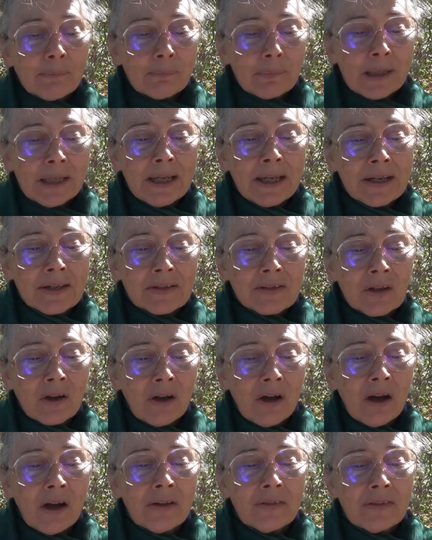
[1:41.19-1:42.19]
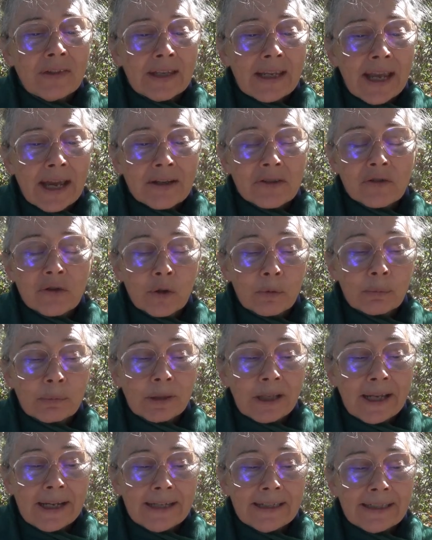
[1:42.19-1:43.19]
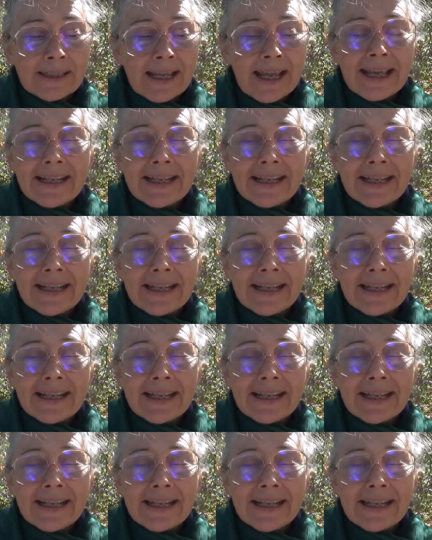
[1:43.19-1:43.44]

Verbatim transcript: Beings on the Astral Plane,